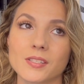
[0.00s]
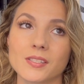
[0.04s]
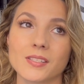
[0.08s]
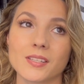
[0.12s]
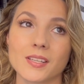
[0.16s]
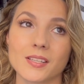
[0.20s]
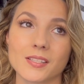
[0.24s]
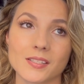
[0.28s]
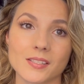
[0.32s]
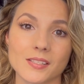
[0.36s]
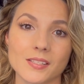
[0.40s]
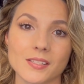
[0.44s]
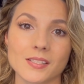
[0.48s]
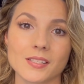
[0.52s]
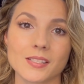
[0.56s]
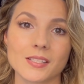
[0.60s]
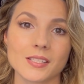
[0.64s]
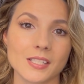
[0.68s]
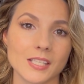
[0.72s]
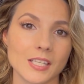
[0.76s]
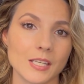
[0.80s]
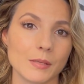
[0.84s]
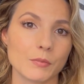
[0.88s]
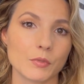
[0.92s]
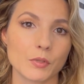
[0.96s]
doesn't
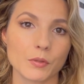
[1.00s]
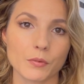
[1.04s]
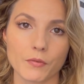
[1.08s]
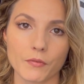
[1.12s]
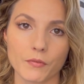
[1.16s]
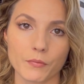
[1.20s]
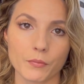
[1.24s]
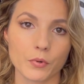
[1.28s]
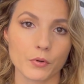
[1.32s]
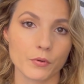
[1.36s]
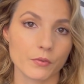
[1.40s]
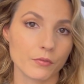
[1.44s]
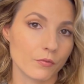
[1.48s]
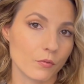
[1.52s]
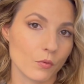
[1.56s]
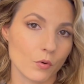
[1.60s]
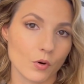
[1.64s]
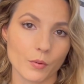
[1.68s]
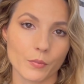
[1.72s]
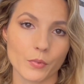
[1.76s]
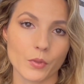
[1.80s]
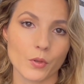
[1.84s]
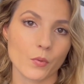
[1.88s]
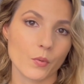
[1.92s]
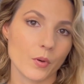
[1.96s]
seem to
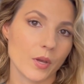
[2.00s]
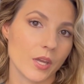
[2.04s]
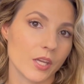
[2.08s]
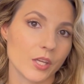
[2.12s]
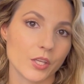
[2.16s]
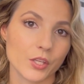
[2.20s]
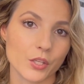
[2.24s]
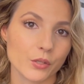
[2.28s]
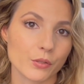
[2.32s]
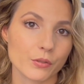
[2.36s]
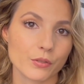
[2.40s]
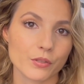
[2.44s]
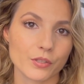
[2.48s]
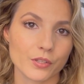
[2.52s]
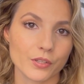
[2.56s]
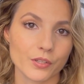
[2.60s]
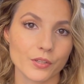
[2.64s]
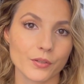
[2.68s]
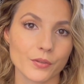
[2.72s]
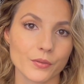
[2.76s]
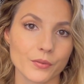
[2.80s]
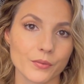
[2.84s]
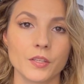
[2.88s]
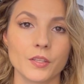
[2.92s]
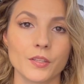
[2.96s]
perform the way it used to.
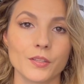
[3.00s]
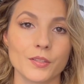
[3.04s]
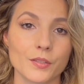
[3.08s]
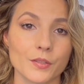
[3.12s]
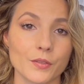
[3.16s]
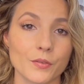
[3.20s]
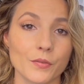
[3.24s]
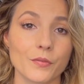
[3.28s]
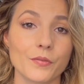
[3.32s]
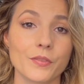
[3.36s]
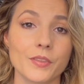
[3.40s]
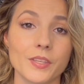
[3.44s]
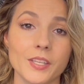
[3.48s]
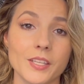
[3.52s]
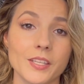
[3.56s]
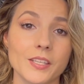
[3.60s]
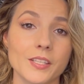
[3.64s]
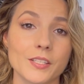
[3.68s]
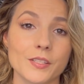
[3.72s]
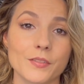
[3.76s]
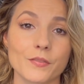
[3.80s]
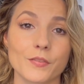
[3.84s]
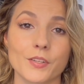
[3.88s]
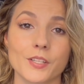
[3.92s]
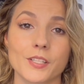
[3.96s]
So
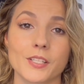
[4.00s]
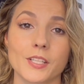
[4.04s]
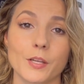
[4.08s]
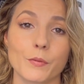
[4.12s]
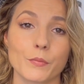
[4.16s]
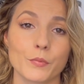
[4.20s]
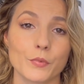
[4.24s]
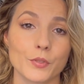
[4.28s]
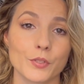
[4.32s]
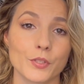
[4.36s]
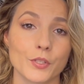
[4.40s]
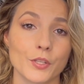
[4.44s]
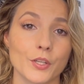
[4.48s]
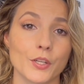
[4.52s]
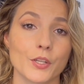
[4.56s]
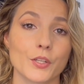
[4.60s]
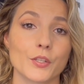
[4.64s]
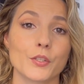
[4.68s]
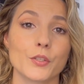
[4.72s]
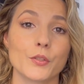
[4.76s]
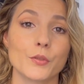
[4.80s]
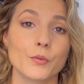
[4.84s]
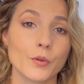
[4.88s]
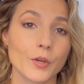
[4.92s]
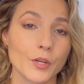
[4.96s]
these, for example, took
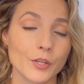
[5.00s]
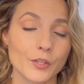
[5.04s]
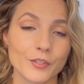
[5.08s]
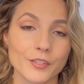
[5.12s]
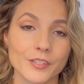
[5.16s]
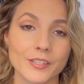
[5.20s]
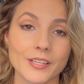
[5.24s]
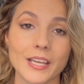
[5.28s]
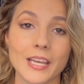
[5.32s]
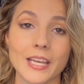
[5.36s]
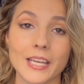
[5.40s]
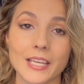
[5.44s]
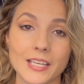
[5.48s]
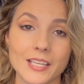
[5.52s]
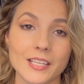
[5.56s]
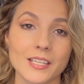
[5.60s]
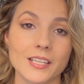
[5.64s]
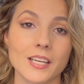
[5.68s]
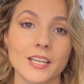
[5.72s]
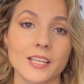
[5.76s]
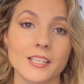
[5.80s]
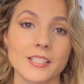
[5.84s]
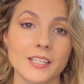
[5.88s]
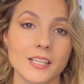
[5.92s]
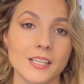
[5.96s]

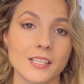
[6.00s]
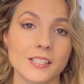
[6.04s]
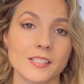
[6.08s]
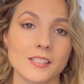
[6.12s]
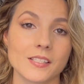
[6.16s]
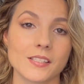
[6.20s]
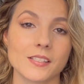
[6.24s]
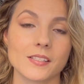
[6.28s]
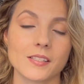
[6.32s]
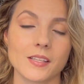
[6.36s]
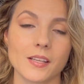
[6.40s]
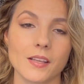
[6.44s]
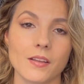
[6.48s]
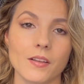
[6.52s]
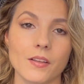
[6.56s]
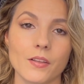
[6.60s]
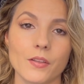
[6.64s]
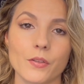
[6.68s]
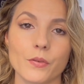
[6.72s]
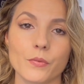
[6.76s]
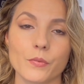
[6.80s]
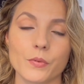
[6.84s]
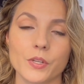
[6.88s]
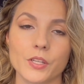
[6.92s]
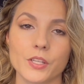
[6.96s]
289 days to
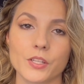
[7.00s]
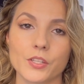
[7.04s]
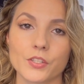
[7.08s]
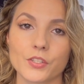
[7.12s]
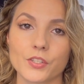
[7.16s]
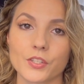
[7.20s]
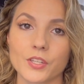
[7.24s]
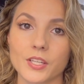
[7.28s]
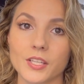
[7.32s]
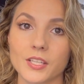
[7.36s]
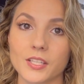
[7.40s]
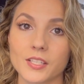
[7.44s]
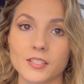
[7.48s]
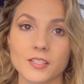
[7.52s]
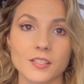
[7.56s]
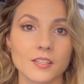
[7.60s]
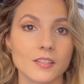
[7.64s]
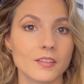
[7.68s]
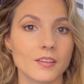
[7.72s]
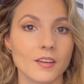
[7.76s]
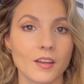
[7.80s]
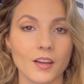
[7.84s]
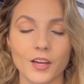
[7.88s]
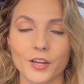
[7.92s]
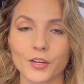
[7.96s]
sell, which is
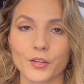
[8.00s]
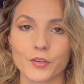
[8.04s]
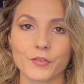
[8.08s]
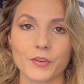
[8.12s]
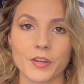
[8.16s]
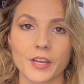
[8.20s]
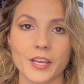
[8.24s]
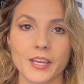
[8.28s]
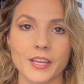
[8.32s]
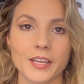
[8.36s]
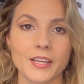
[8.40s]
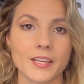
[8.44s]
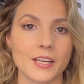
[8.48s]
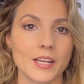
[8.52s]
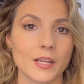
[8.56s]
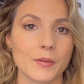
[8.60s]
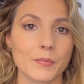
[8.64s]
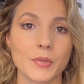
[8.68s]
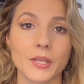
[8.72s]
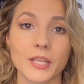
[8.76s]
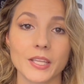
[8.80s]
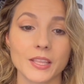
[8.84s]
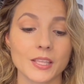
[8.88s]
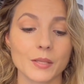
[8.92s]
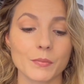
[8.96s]
not great. And I
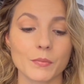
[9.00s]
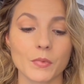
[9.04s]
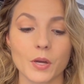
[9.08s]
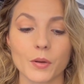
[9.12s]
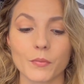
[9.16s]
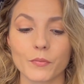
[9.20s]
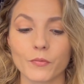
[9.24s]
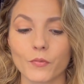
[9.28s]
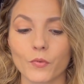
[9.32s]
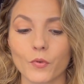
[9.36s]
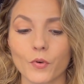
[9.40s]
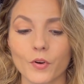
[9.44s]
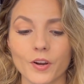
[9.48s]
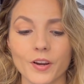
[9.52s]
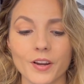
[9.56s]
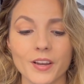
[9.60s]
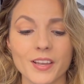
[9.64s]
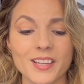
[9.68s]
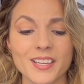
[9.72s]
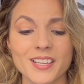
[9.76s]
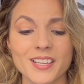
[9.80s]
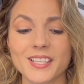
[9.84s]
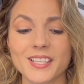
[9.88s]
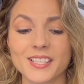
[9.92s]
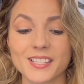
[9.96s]
picked them up for
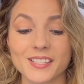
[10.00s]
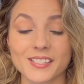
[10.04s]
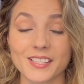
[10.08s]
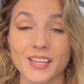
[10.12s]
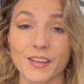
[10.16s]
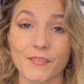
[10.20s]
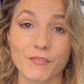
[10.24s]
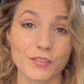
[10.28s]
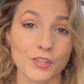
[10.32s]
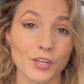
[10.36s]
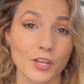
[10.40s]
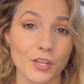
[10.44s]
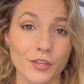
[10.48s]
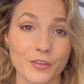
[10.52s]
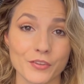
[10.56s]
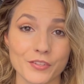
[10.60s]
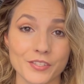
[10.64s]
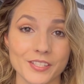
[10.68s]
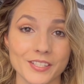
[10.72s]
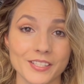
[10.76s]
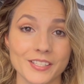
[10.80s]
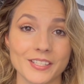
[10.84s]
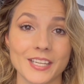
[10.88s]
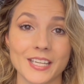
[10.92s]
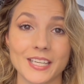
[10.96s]

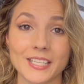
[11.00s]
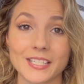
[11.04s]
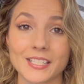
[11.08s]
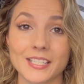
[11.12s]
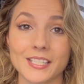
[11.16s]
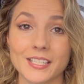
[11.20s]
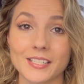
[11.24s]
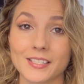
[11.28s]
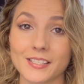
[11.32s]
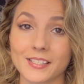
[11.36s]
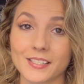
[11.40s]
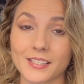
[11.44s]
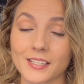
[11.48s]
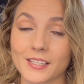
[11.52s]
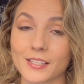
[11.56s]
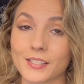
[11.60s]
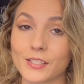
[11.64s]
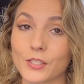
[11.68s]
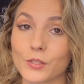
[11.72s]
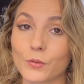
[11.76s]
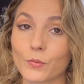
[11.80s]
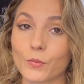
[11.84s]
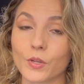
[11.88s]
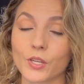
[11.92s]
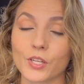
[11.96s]

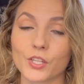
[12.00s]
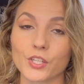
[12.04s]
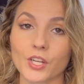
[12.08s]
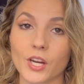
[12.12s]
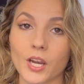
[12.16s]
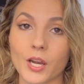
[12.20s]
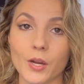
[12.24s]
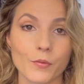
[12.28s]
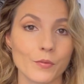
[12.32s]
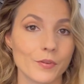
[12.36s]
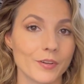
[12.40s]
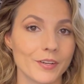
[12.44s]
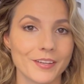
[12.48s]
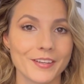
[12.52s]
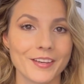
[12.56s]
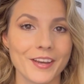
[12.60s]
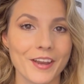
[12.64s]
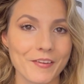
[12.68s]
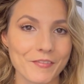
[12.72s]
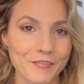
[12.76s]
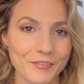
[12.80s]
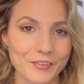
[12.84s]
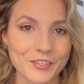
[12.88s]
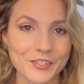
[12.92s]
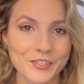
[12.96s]
$7.19, which I would
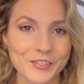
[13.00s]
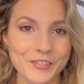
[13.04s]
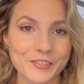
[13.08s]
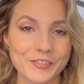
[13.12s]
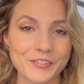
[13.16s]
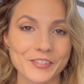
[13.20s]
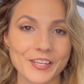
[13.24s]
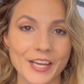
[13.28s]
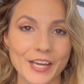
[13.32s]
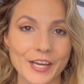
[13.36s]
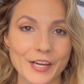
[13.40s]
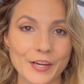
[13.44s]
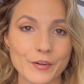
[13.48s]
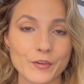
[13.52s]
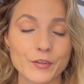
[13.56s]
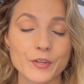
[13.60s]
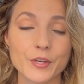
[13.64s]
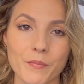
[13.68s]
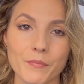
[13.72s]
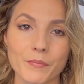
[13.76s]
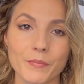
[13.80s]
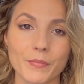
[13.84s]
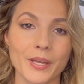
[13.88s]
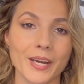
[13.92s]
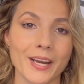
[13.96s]
never do now.
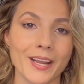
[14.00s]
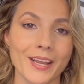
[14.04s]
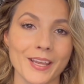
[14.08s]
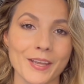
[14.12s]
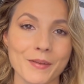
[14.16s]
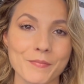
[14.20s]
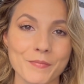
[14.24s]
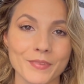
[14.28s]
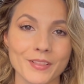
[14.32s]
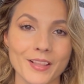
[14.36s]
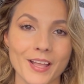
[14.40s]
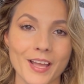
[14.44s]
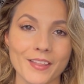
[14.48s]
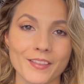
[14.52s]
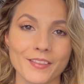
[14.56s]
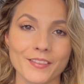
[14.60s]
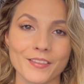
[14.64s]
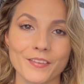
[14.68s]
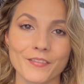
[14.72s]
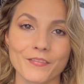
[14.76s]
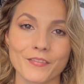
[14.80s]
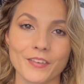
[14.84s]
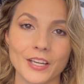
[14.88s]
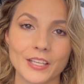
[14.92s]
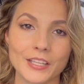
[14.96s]
But I am glad that they
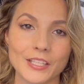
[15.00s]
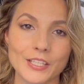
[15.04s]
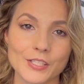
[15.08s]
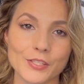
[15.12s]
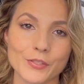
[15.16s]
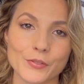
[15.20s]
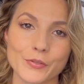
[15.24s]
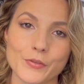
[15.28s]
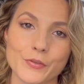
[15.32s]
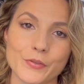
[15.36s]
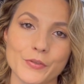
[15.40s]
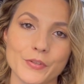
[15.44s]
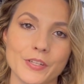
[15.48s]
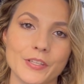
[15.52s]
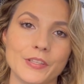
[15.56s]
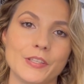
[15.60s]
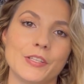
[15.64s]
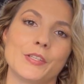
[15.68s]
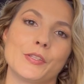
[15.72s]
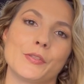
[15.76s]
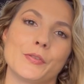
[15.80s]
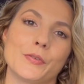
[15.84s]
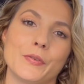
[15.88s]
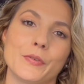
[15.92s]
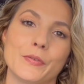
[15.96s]
finally sold, and they
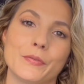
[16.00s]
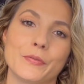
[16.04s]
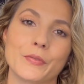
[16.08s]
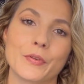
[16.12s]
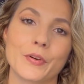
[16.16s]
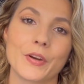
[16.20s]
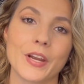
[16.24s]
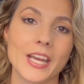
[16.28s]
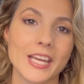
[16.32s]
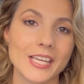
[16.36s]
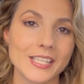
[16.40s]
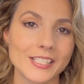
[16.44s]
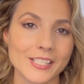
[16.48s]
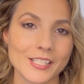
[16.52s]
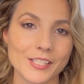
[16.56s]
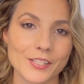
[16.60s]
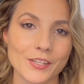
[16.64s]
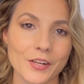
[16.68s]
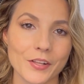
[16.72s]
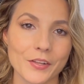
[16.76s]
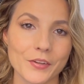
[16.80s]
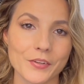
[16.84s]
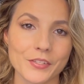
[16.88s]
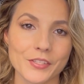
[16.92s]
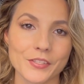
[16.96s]
sold for
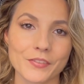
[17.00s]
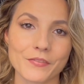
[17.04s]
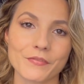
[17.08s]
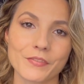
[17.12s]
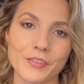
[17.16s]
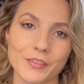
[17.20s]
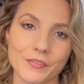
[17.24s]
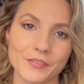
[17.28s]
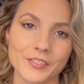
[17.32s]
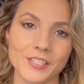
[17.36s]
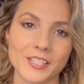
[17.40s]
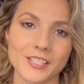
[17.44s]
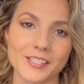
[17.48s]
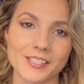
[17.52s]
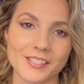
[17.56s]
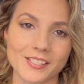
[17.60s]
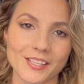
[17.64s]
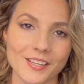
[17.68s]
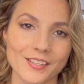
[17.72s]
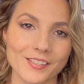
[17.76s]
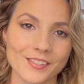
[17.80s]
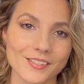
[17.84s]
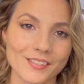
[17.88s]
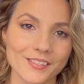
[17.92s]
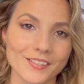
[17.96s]
$18.15.
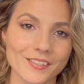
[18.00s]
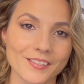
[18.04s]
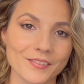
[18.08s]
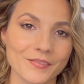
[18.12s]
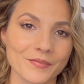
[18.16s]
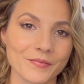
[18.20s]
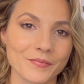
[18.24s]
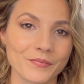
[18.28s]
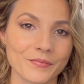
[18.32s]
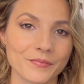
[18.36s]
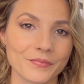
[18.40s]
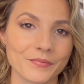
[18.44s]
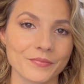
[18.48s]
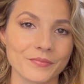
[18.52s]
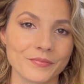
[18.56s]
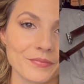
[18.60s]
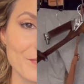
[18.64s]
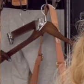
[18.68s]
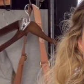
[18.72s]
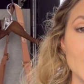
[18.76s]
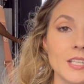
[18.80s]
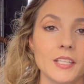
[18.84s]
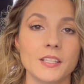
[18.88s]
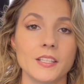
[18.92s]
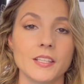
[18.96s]

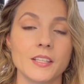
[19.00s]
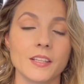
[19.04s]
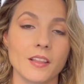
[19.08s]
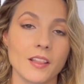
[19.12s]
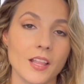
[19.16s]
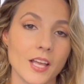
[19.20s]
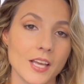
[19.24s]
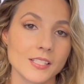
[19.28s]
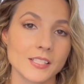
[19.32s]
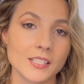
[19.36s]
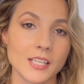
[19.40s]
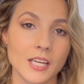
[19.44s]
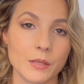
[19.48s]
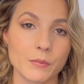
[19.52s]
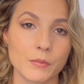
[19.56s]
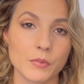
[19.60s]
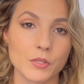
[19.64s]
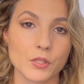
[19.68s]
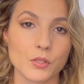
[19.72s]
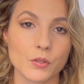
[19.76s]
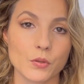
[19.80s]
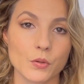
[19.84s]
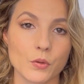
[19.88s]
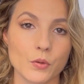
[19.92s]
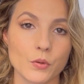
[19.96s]
And then the last item that
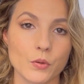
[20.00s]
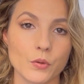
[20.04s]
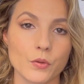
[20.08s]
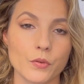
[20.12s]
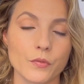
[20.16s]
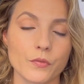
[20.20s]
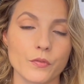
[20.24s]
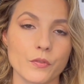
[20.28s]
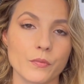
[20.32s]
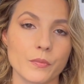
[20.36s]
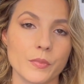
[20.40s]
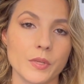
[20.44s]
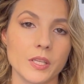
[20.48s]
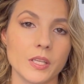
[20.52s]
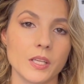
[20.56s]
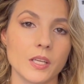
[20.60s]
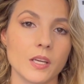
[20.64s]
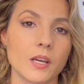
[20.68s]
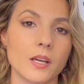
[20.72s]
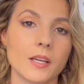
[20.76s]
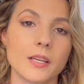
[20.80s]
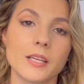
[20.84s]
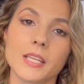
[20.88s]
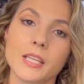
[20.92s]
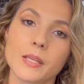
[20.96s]
sold for me
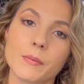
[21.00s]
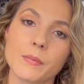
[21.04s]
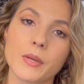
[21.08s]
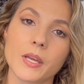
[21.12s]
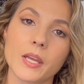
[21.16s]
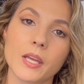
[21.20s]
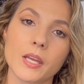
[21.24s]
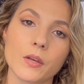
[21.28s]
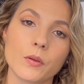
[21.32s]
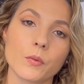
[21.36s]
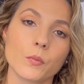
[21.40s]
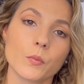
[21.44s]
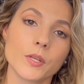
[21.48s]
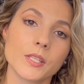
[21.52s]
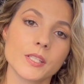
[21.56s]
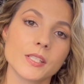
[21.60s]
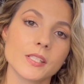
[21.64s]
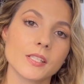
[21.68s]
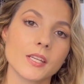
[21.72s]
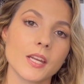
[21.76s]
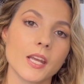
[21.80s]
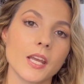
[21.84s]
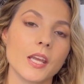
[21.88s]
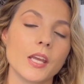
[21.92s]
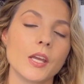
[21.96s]
on eBay on
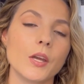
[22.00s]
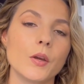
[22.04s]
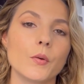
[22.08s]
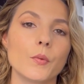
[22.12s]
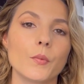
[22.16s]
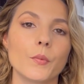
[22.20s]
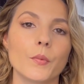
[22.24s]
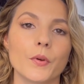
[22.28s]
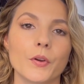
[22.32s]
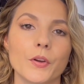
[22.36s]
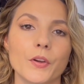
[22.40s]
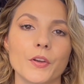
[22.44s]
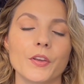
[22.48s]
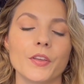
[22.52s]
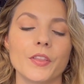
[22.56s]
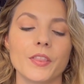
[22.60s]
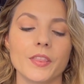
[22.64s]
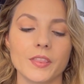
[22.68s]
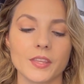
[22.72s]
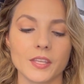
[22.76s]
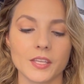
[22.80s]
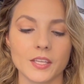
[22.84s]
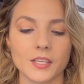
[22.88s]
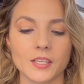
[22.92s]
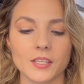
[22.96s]
Wednesday were
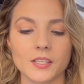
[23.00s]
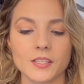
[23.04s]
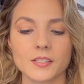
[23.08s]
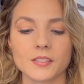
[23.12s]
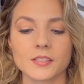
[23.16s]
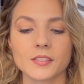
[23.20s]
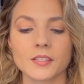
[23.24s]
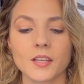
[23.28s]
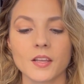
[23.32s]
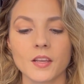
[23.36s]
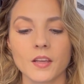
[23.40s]
these